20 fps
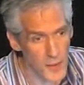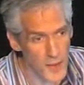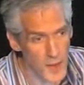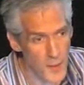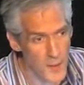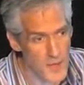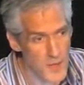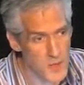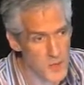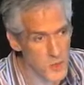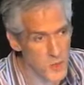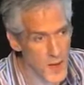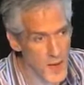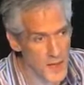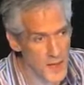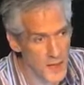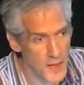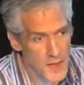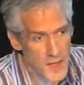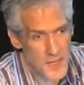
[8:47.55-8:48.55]
I mean, it's written
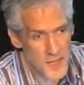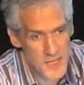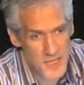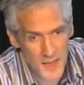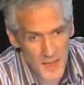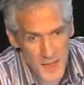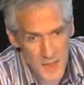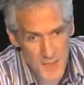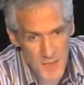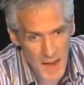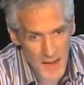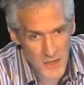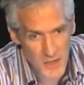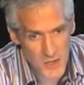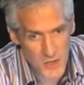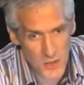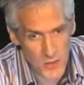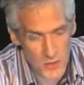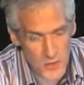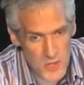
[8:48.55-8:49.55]
in a slightly
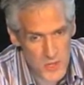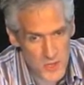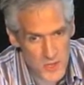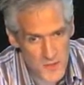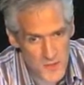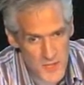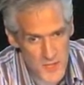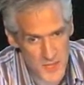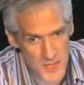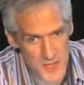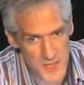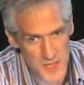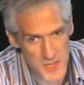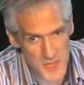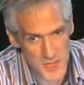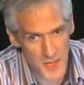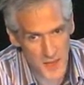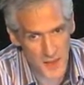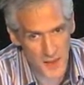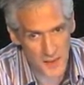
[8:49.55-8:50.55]
macho sort of 60s
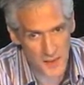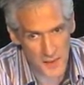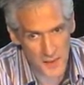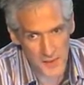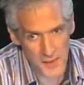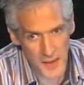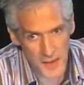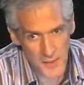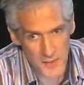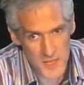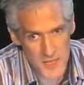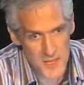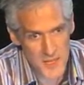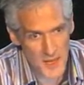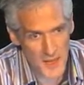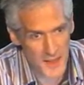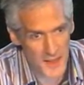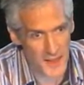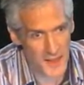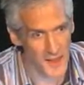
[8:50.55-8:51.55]
style, I would
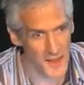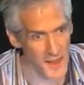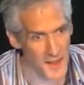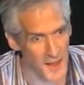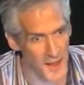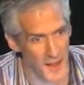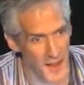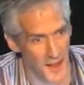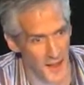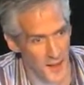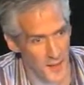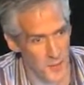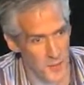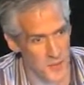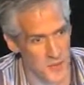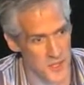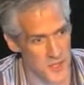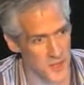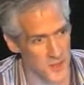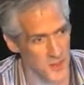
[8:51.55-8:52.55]
say. Uh,
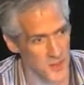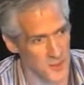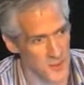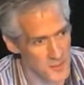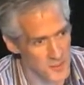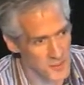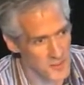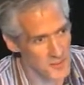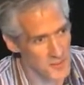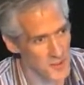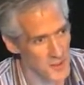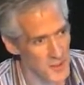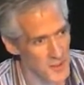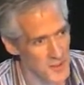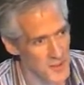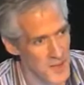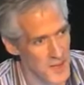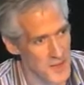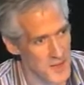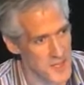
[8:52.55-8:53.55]
so, you know,
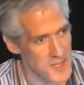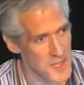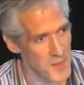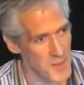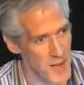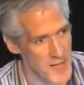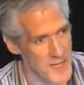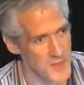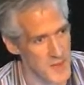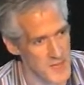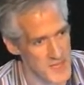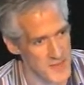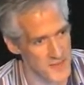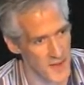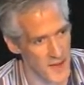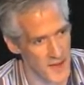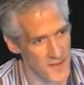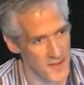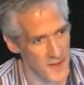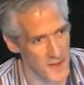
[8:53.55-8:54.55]
there's some aspects of it
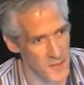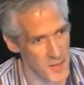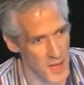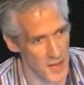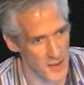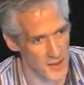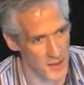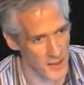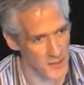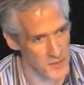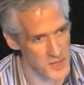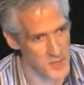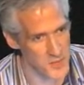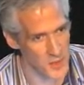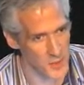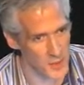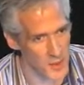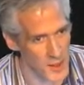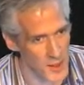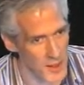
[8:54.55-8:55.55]
I find a bit
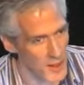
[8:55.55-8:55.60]
uncomfortable.